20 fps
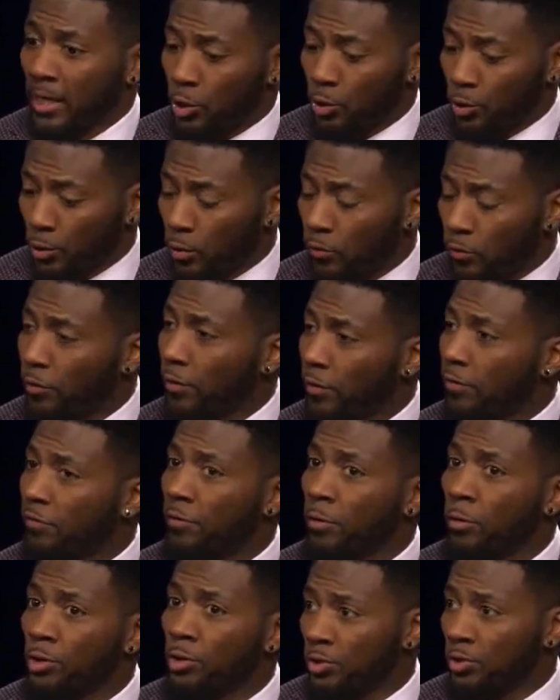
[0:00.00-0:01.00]
You know, for the
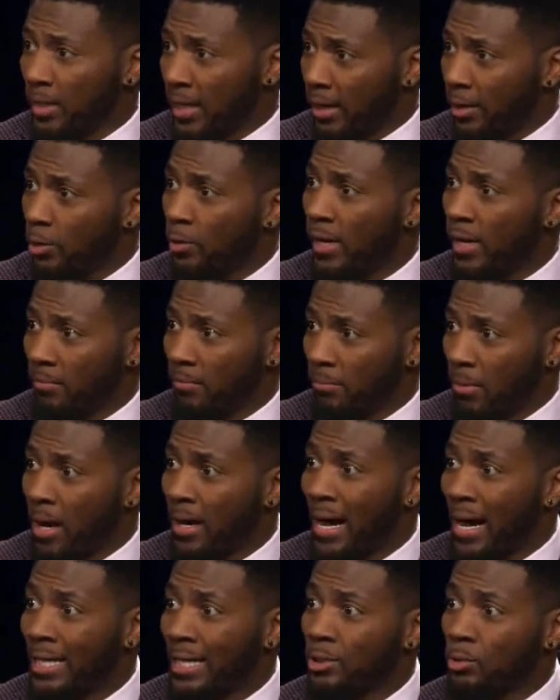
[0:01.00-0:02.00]
future, now you have
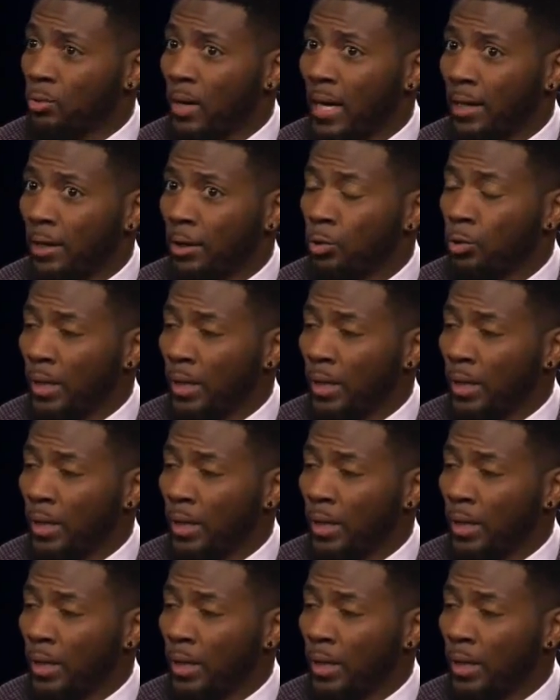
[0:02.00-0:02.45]
Brock Osweiler,